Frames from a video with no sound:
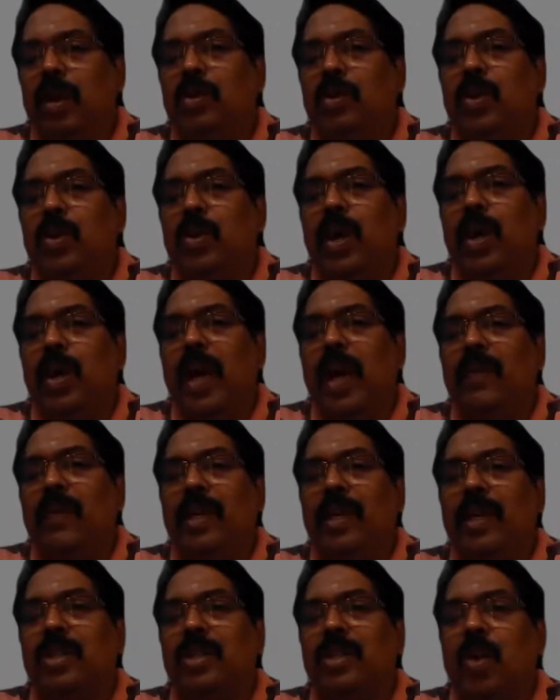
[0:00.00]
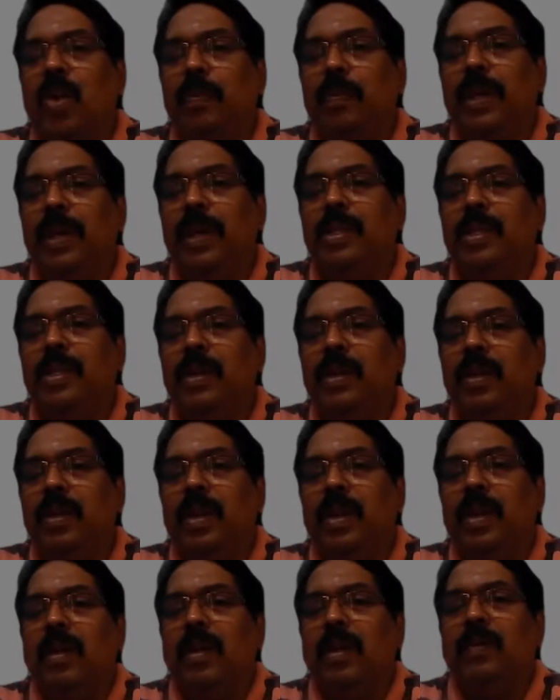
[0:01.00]
also having its
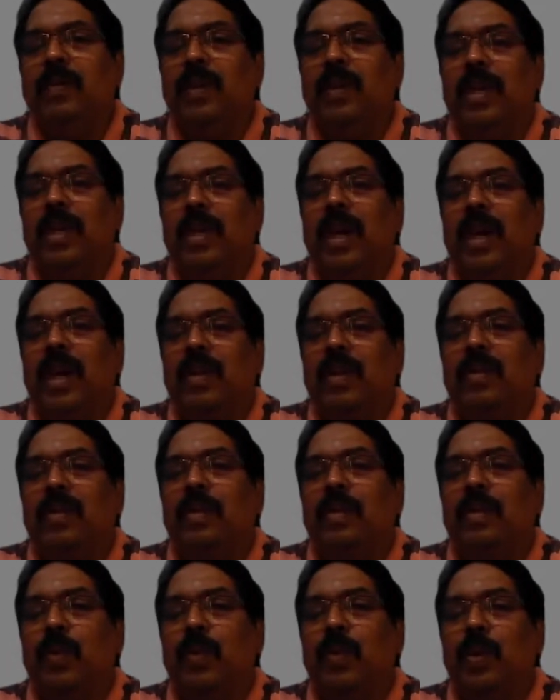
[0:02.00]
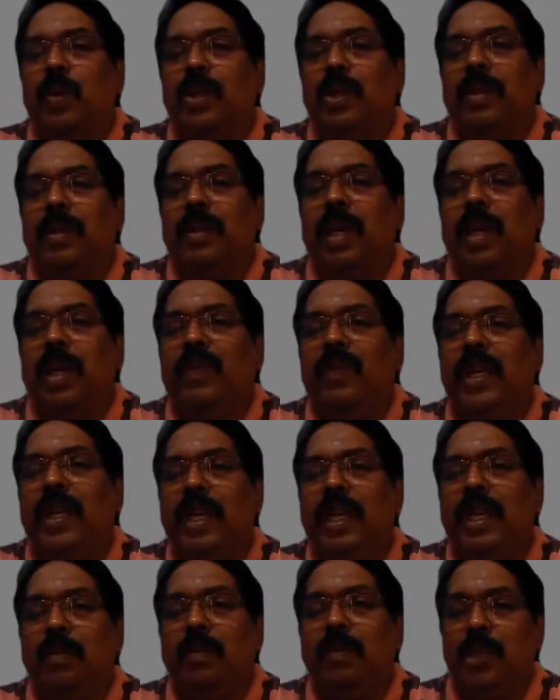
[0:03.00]
combination with the curved motion,
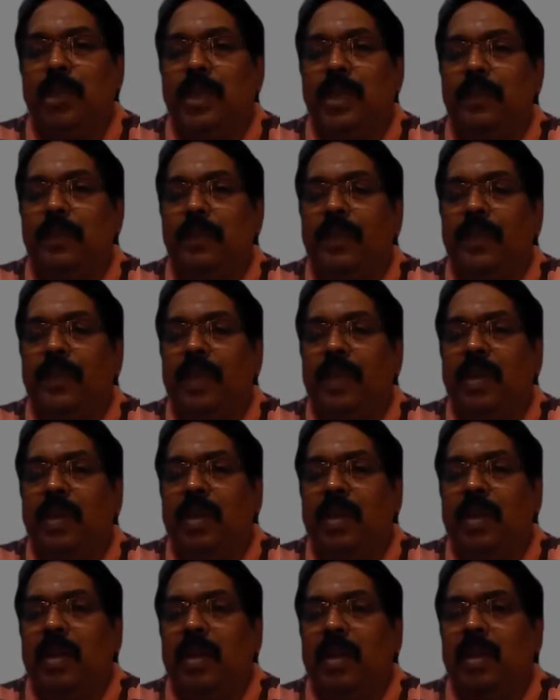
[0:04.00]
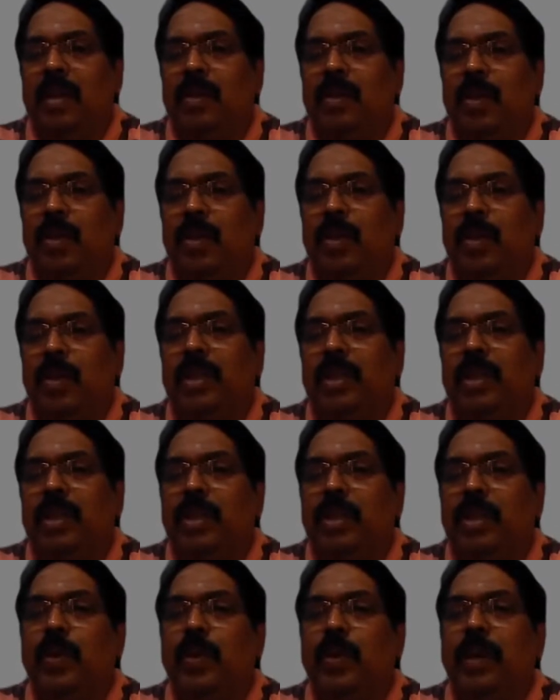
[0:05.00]
curvilinear motion. So
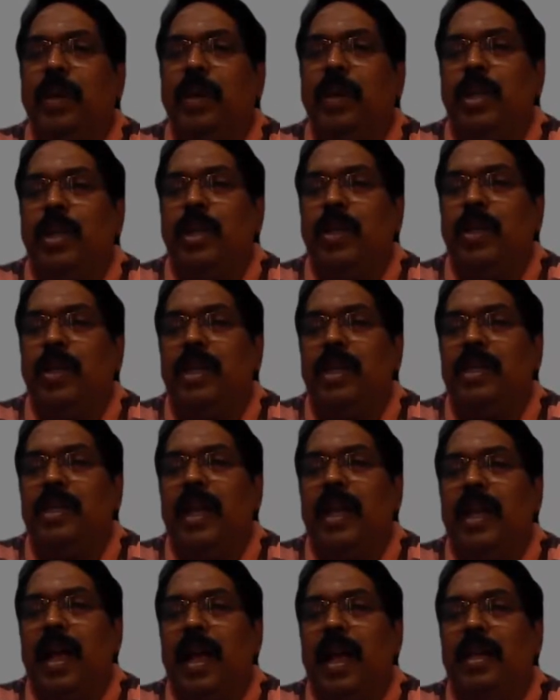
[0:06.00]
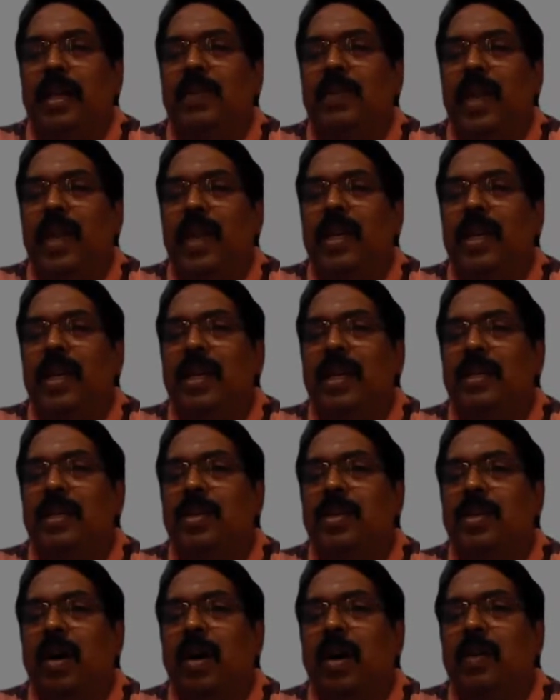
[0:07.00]
it's a 2D motion, you can say, as the vehicle
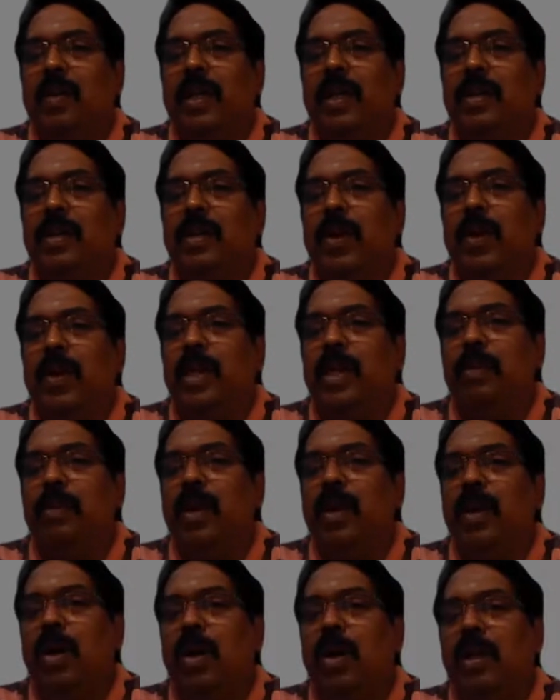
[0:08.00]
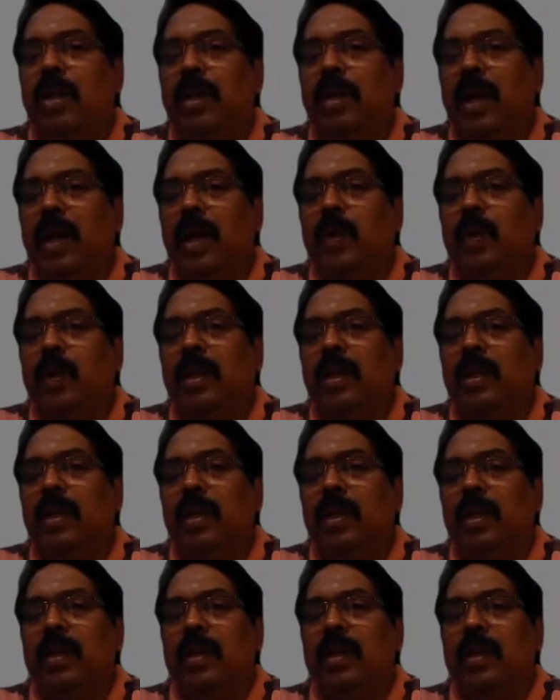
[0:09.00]
is always going to be on a ground